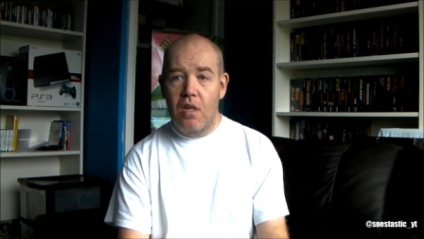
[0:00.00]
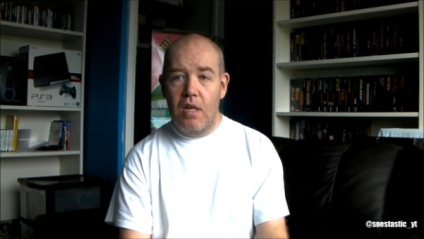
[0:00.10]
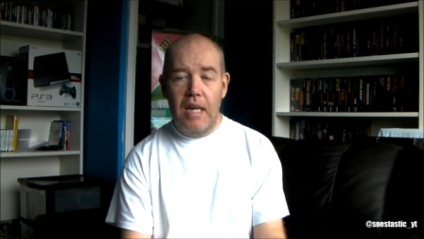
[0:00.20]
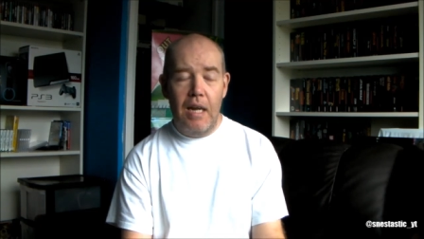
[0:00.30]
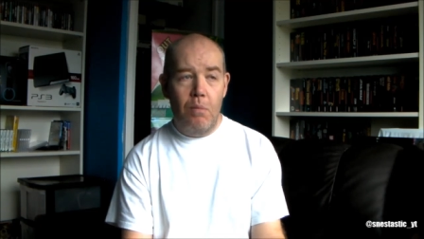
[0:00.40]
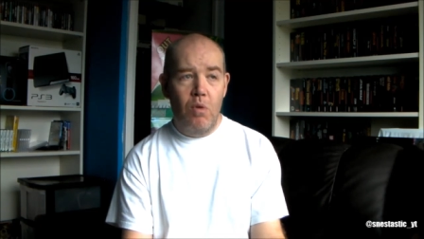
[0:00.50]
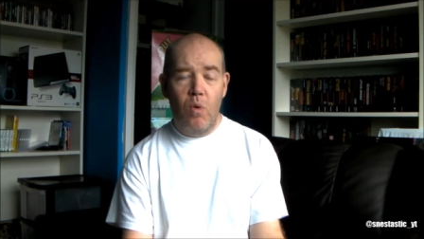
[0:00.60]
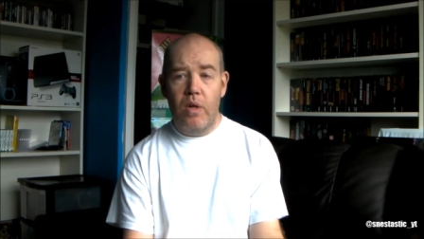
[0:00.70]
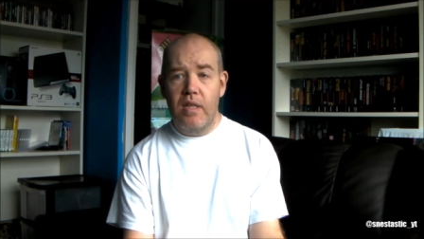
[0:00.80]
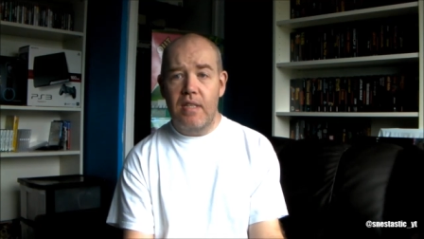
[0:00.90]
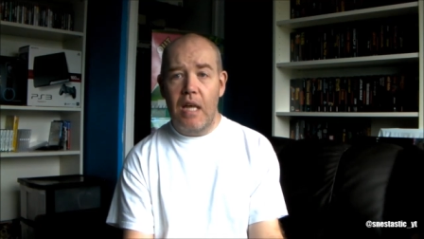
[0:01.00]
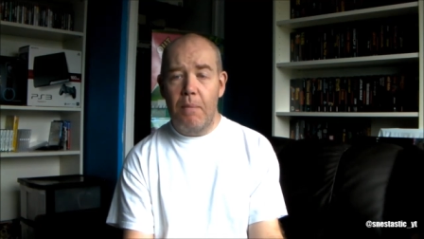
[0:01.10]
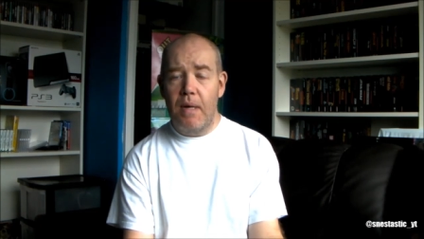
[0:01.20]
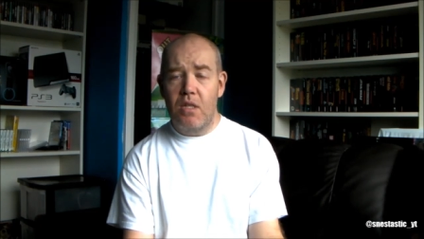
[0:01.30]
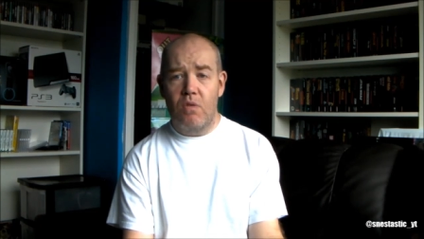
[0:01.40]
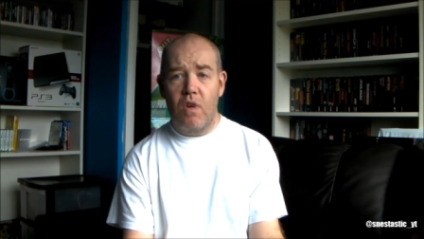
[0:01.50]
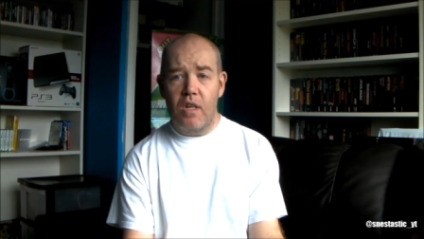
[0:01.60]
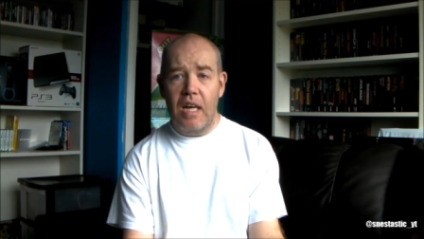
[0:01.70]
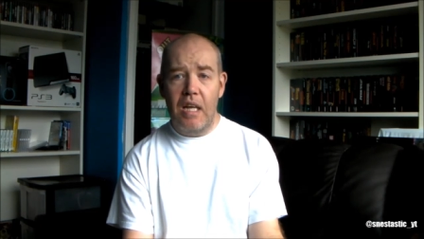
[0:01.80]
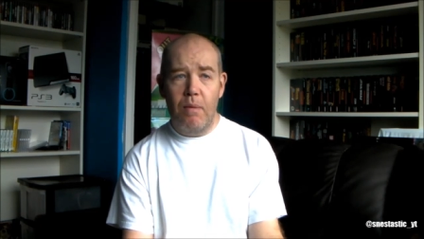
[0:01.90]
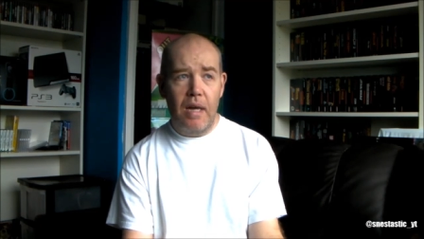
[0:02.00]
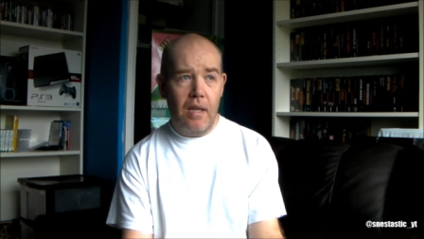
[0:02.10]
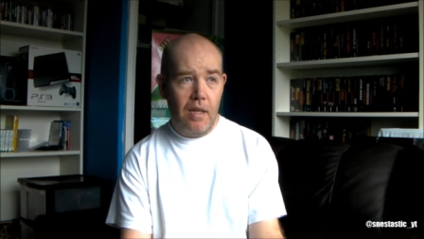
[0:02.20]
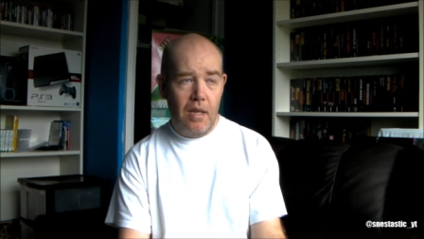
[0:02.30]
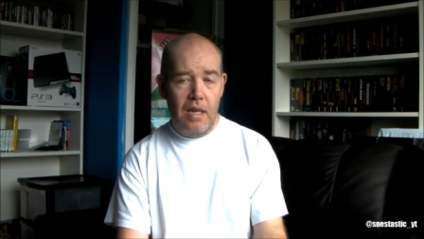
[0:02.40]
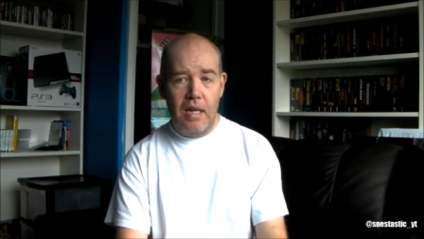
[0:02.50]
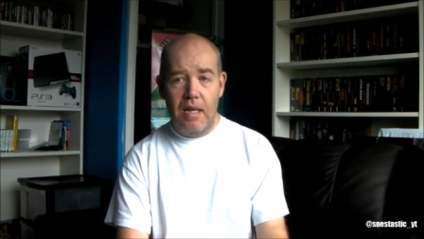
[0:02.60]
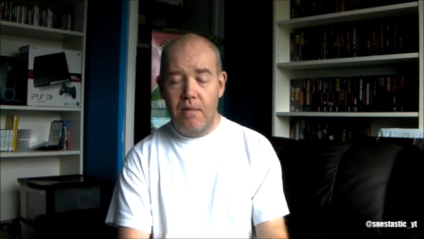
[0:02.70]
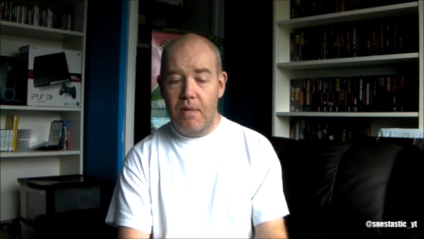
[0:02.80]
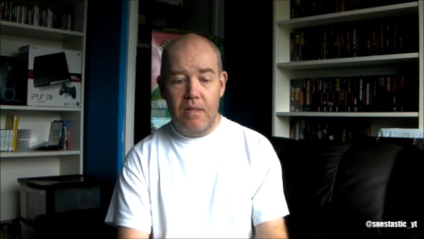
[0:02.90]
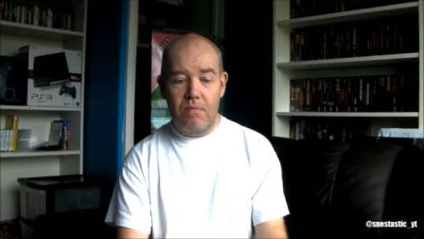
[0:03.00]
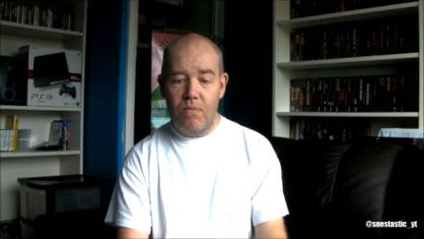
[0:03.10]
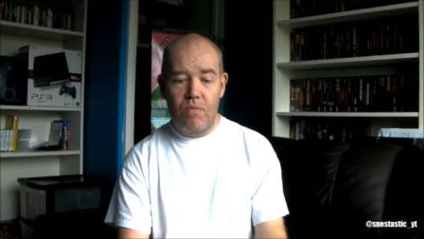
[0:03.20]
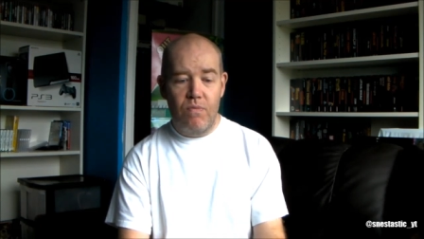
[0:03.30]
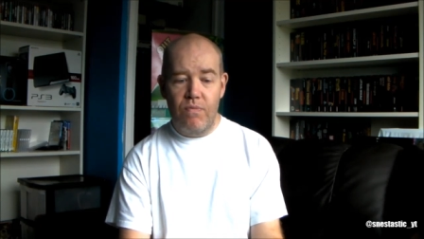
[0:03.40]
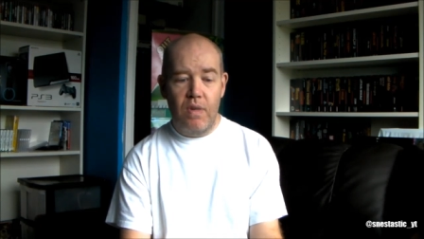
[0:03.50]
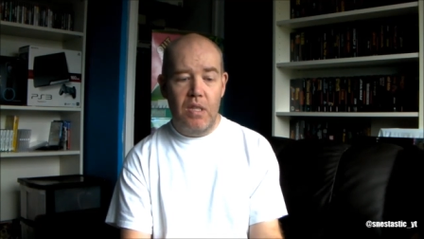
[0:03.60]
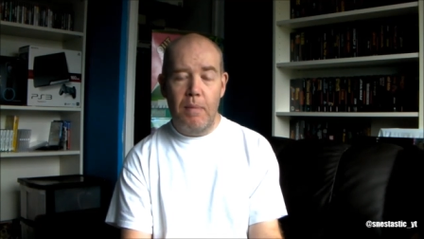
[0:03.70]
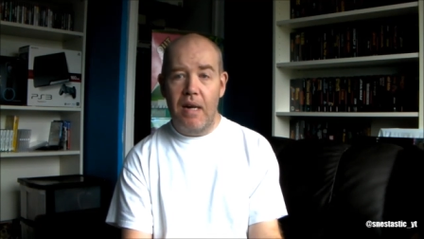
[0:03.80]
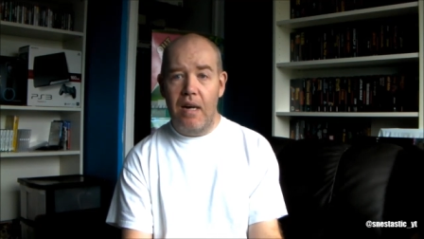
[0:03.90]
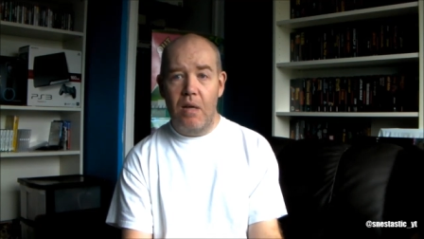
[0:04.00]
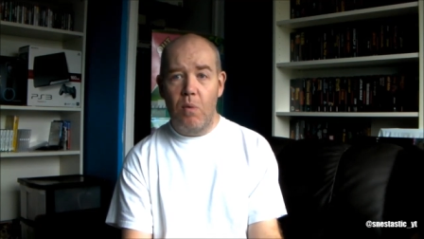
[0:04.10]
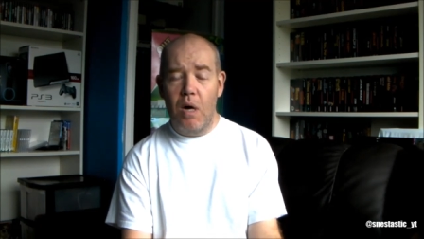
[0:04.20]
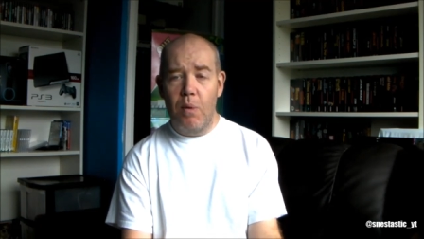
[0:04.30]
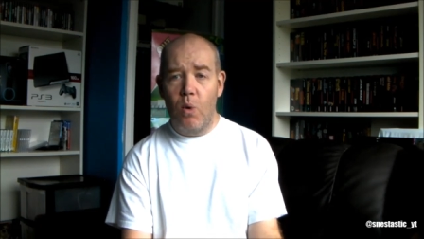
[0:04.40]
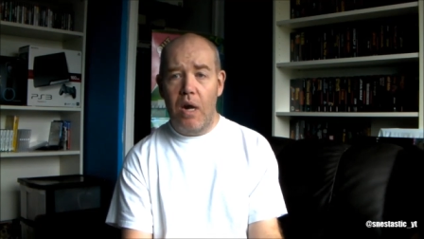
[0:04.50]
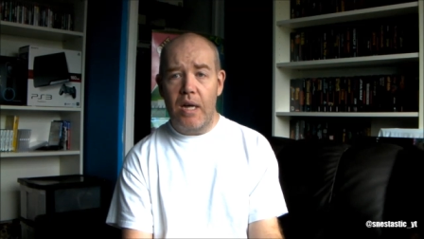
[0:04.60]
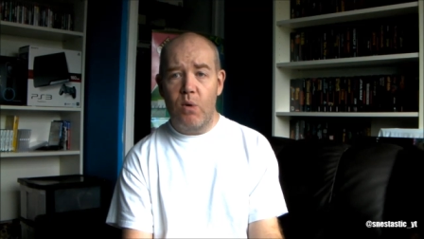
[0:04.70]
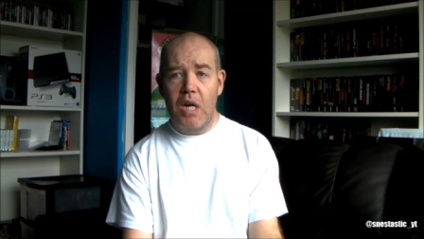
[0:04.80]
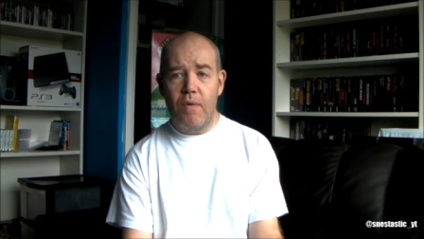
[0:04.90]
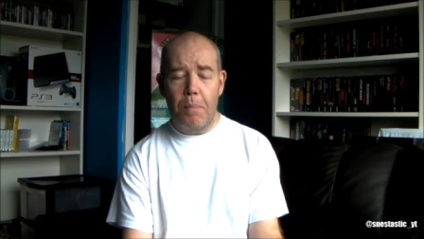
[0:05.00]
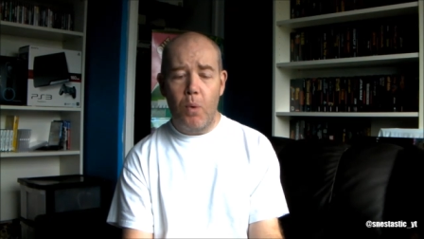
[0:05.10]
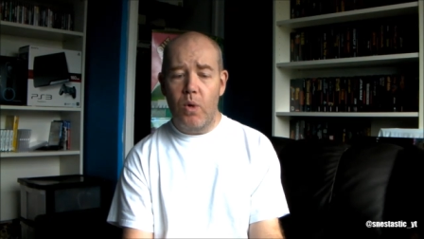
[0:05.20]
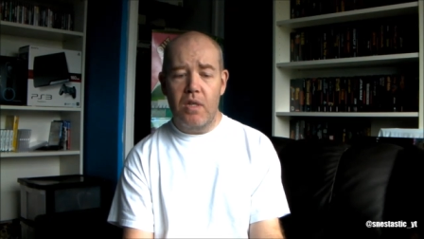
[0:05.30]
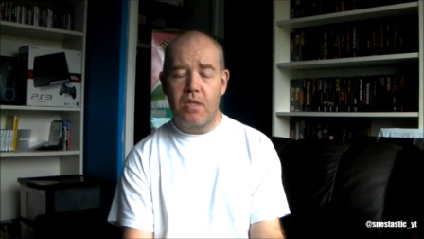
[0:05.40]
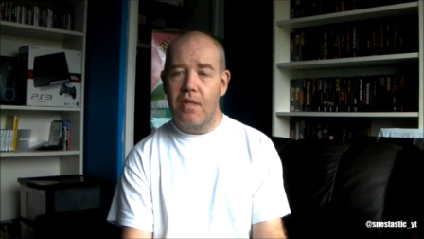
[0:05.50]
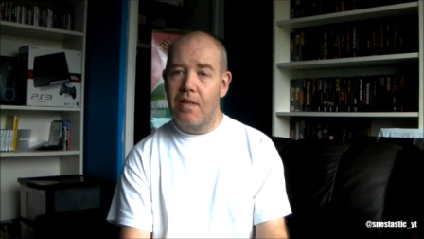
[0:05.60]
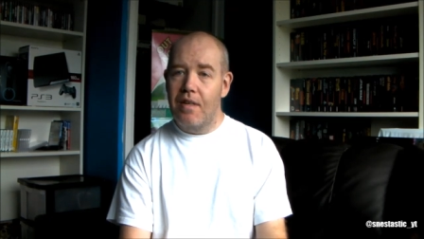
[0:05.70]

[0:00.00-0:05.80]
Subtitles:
You know, we're all on the same piece of rock anyway, and fundamentally, why are we all arguing over borders?